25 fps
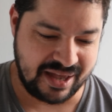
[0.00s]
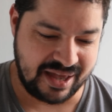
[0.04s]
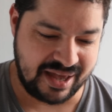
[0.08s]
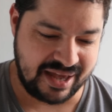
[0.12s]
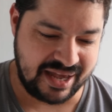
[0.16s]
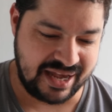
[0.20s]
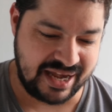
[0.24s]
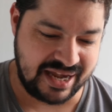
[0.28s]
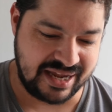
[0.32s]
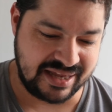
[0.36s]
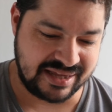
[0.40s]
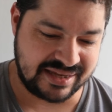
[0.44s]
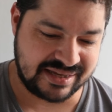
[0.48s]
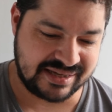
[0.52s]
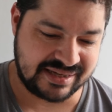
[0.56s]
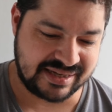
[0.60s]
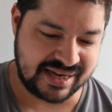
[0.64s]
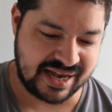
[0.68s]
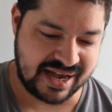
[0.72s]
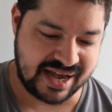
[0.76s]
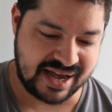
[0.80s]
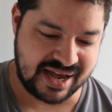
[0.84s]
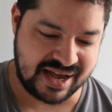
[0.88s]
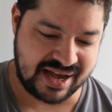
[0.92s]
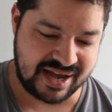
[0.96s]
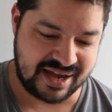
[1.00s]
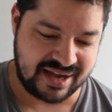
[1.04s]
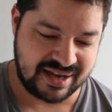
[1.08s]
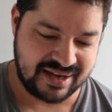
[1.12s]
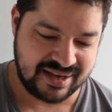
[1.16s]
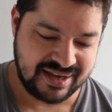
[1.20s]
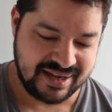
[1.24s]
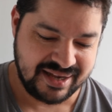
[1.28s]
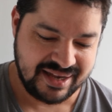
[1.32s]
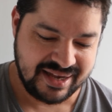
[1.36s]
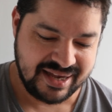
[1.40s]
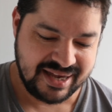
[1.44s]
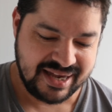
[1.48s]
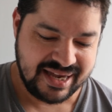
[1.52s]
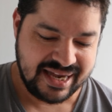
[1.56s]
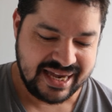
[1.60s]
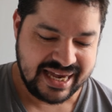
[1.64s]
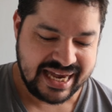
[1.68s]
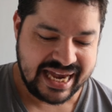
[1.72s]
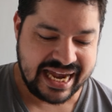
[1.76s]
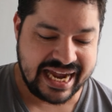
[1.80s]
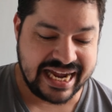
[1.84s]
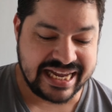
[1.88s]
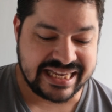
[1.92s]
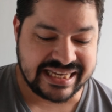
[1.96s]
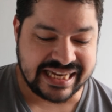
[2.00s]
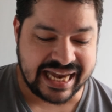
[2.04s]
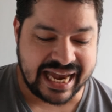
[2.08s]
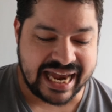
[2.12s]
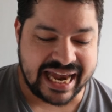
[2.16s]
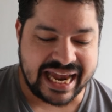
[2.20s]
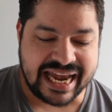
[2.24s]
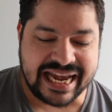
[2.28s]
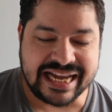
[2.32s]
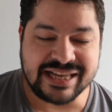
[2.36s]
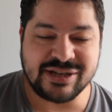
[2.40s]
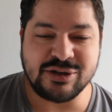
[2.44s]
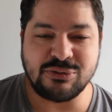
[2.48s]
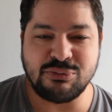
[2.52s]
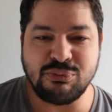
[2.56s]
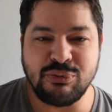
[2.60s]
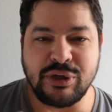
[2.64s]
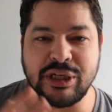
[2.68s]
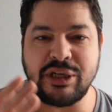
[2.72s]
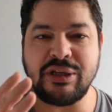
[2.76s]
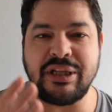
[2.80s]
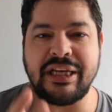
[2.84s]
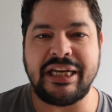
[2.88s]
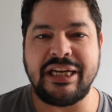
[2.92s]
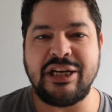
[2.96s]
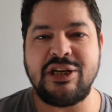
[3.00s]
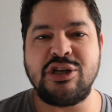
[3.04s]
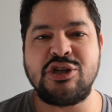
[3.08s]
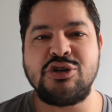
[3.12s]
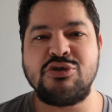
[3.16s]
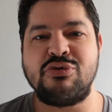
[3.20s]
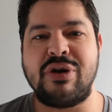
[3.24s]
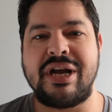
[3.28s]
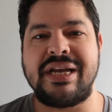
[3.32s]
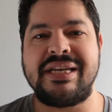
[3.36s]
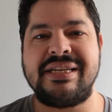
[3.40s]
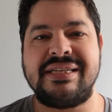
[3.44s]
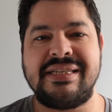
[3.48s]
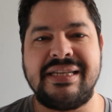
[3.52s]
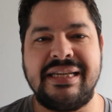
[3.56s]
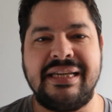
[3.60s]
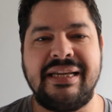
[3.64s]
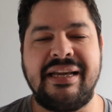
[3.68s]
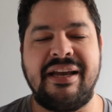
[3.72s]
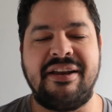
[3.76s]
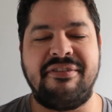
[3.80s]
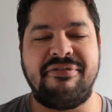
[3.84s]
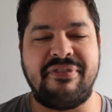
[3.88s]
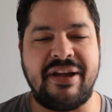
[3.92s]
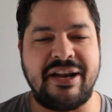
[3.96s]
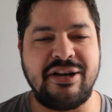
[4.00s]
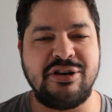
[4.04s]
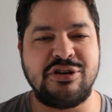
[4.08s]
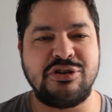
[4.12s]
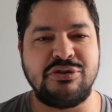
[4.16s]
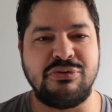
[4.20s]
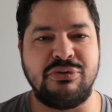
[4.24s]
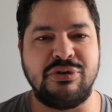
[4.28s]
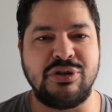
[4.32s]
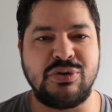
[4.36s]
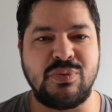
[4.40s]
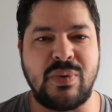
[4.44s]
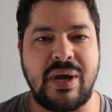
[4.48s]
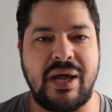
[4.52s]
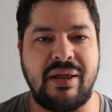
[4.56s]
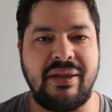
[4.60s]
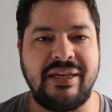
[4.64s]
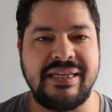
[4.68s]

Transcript: It's a real interesting adventure as well.